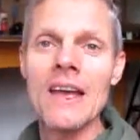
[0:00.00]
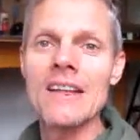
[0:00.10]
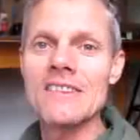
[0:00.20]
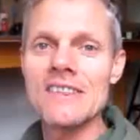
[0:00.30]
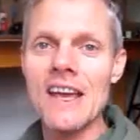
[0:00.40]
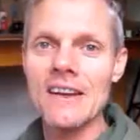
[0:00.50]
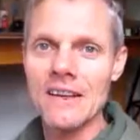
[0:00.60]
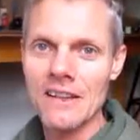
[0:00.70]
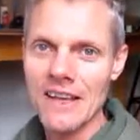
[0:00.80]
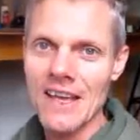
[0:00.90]
It's
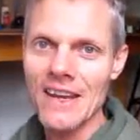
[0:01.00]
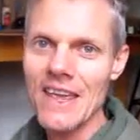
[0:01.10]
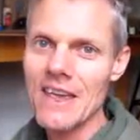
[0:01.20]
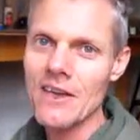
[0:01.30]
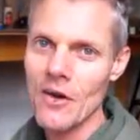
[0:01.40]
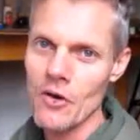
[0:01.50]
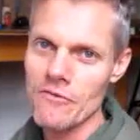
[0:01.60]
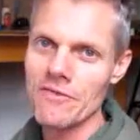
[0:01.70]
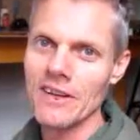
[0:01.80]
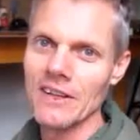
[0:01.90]
technically an
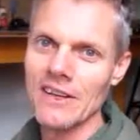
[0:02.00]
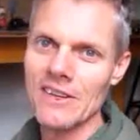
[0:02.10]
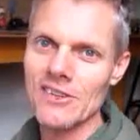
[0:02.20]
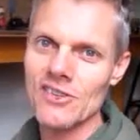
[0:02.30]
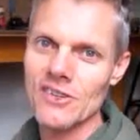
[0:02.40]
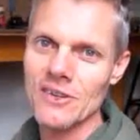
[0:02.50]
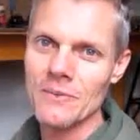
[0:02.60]
eco-village